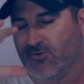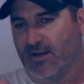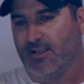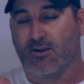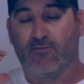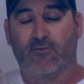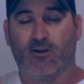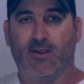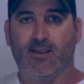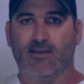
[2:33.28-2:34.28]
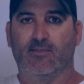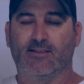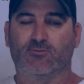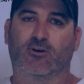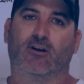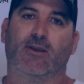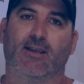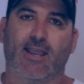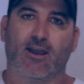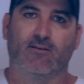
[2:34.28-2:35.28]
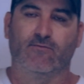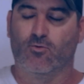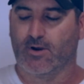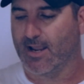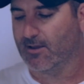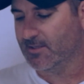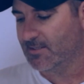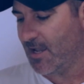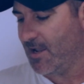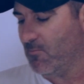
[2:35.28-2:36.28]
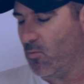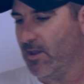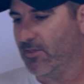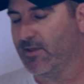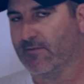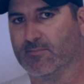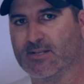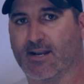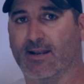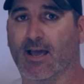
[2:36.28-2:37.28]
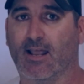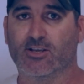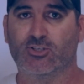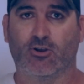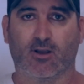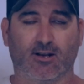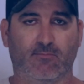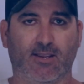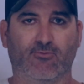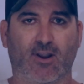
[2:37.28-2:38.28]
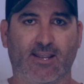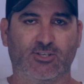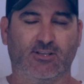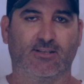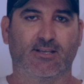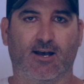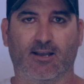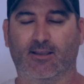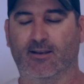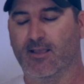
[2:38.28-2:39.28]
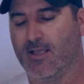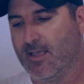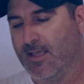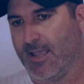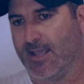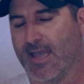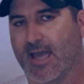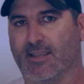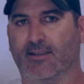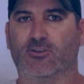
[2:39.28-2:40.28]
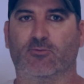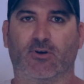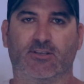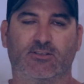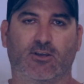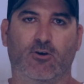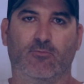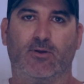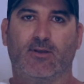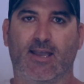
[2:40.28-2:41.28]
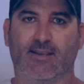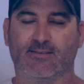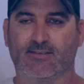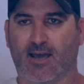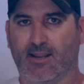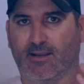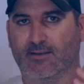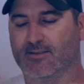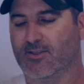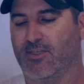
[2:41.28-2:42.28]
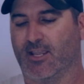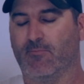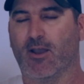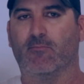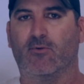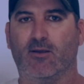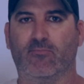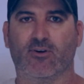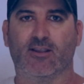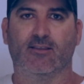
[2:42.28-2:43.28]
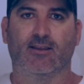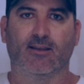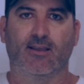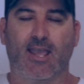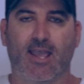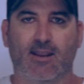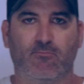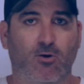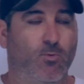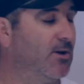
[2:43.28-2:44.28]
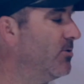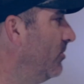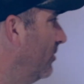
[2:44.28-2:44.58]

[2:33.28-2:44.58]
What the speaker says: directly there in front of me, that's what I'm going to be accounting for now. The same with if I'm taking an LR shot, I'm going to be ranging the target and adding it to my scope and starting to think about my breathing and my wind